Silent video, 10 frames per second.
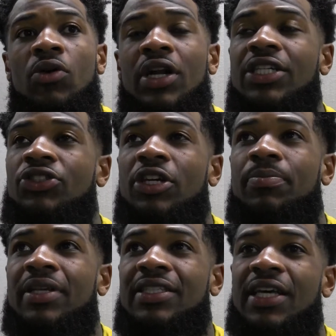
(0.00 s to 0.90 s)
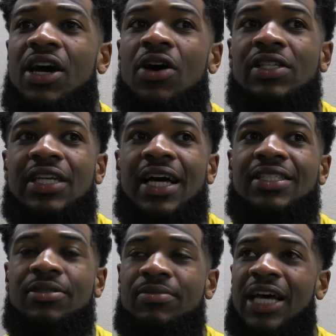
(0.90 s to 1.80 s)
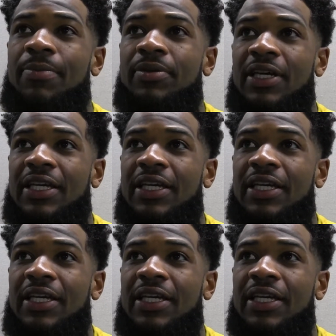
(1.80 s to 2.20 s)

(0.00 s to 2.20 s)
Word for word: well, they trick plays, they always got some type of